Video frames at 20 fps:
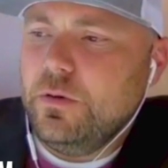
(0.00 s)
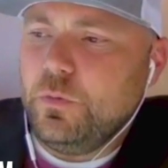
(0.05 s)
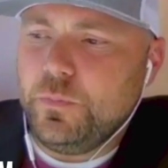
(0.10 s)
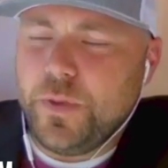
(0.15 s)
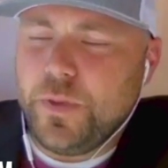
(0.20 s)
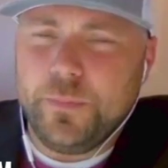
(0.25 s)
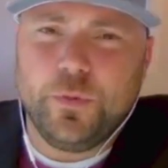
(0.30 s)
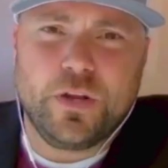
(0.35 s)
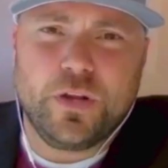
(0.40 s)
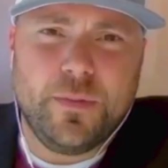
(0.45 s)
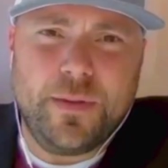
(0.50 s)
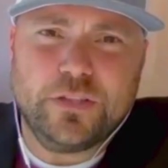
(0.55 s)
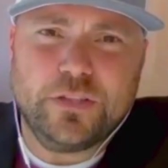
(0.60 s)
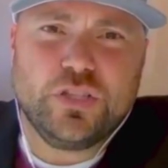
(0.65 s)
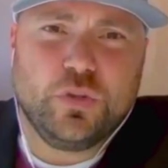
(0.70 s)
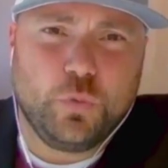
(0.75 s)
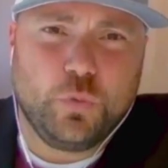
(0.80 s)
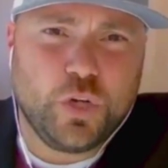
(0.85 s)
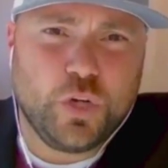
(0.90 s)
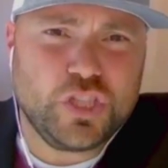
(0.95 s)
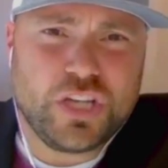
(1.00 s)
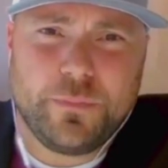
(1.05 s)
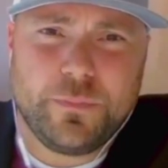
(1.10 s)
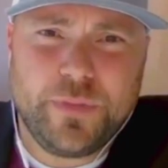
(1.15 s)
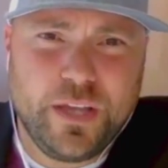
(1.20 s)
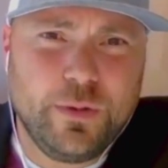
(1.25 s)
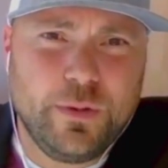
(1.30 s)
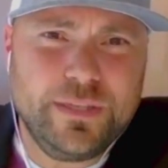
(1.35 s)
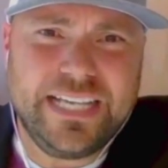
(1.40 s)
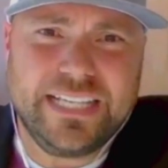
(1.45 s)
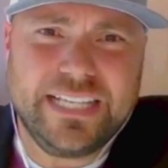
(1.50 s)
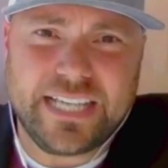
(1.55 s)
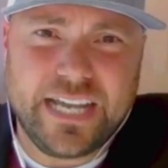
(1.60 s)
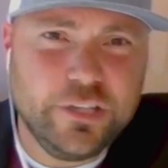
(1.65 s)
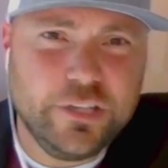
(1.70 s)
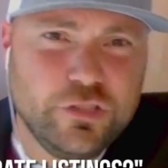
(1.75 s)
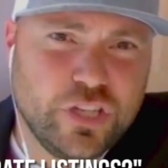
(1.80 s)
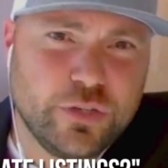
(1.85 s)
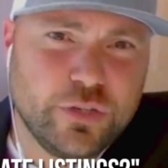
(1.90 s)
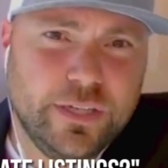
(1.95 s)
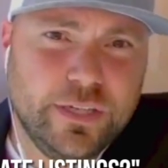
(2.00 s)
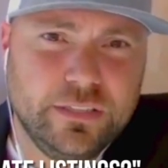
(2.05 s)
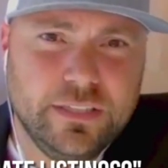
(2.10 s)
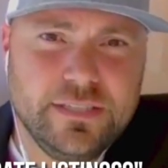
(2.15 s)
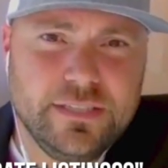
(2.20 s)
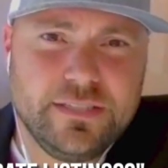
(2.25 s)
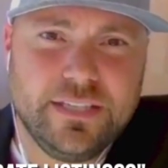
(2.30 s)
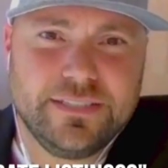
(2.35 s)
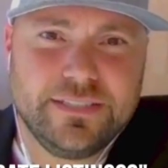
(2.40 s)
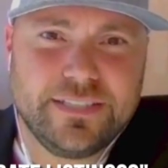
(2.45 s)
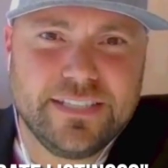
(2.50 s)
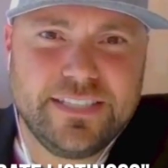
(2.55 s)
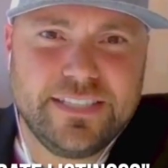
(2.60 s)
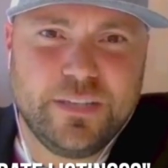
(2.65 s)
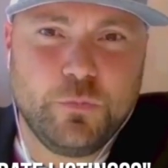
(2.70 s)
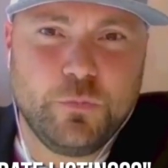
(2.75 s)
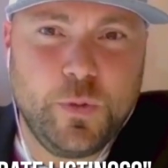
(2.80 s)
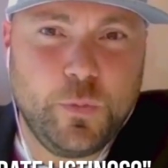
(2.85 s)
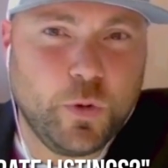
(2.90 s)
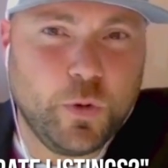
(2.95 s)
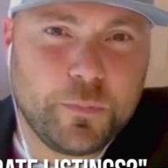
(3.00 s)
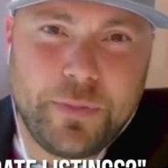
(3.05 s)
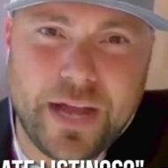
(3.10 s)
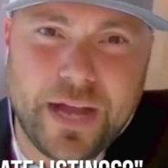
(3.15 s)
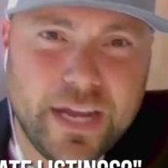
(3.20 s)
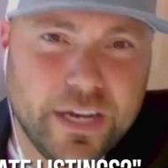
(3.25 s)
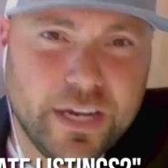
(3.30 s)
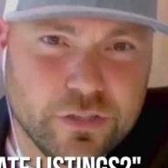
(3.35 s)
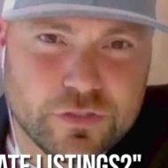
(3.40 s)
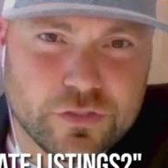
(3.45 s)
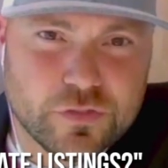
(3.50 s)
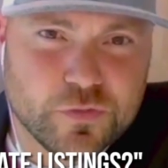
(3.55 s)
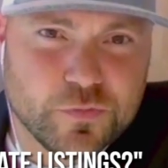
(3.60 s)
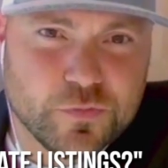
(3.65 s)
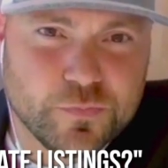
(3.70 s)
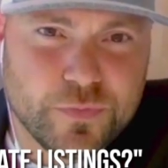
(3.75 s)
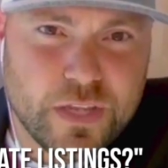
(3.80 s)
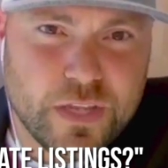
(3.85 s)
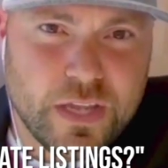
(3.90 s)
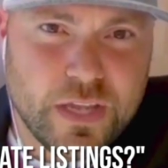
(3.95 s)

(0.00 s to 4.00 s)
When people come out to the workshop, they always ask, how do you generate listings? I said, we work buyers.